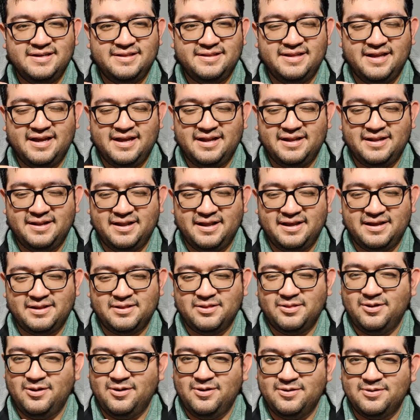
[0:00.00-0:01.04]
that like
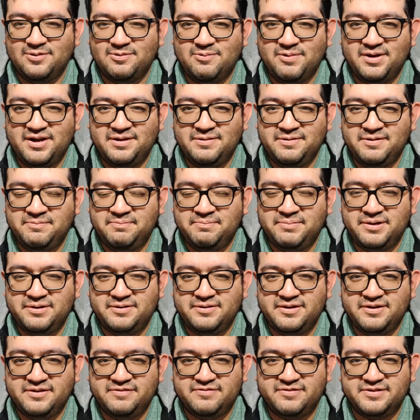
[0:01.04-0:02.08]
long waiting
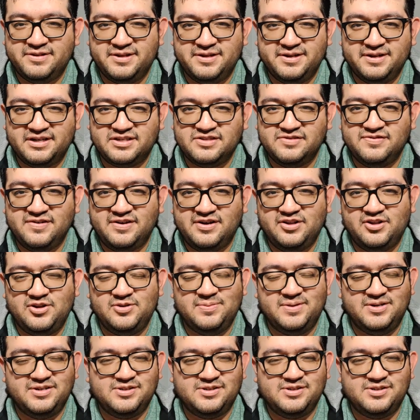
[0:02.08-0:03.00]
period for the next volume.